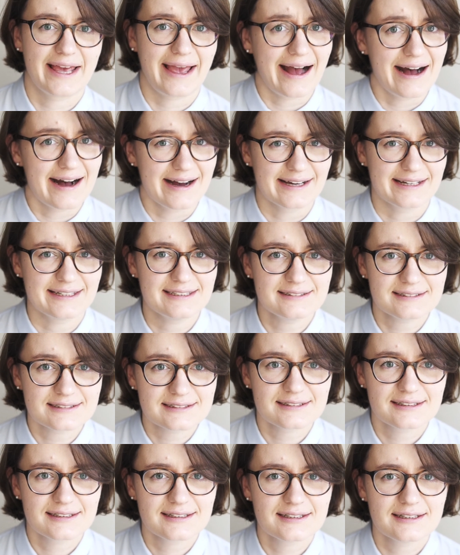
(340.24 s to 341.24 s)
eyes,
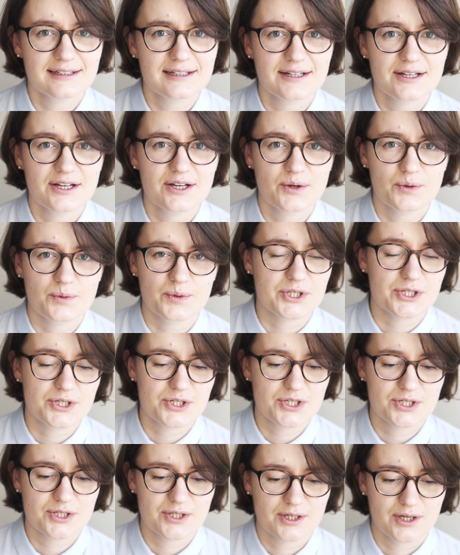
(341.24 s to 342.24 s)

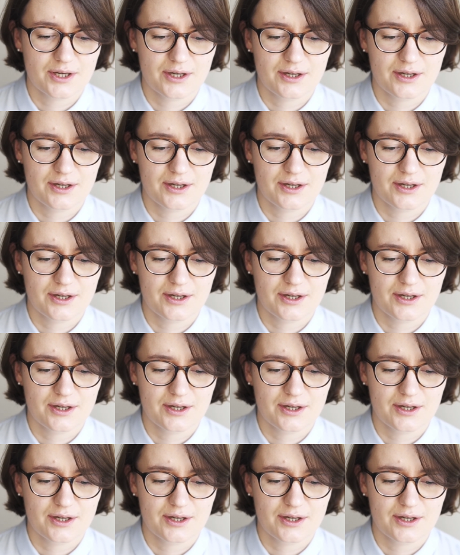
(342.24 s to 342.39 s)
which